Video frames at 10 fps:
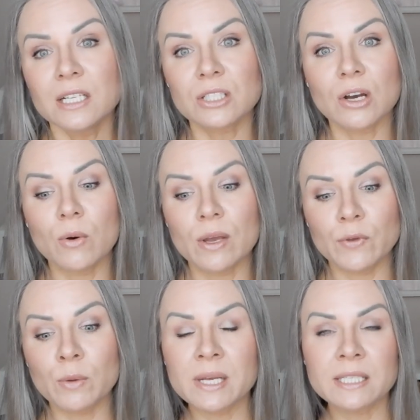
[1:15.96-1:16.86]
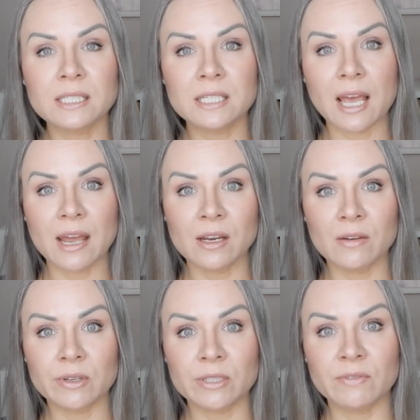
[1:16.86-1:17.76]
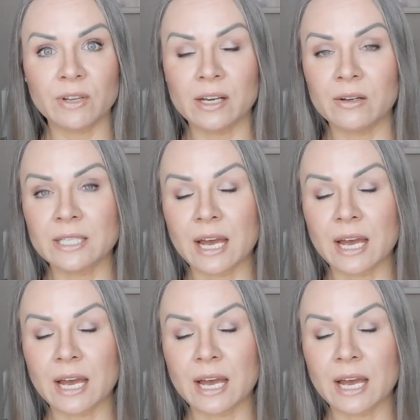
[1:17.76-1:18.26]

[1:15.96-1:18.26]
So if you missed any of those videos,